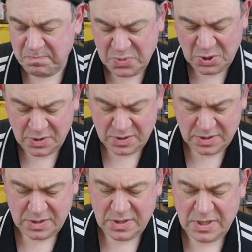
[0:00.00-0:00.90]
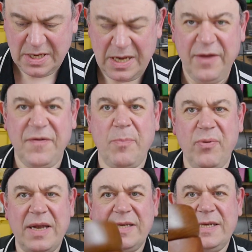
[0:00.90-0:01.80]
But if they're
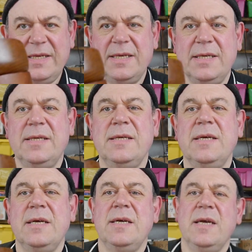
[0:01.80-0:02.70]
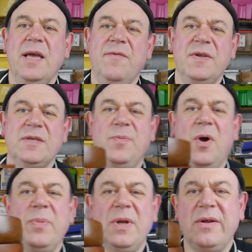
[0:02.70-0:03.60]
branded, if there's a
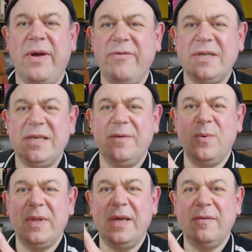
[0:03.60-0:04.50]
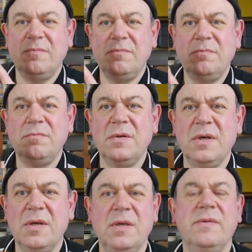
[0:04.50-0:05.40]
popularity with it,
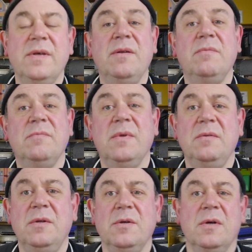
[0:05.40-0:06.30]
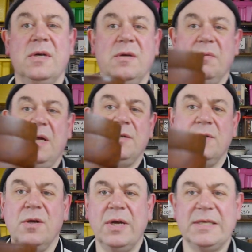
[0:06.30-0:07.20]
then, you know, I
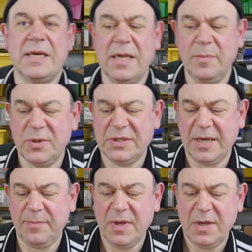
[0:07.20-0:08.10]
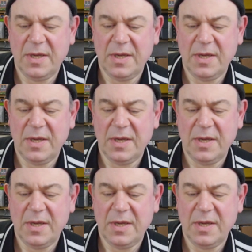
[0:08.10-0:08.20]
don't know exactly, but um,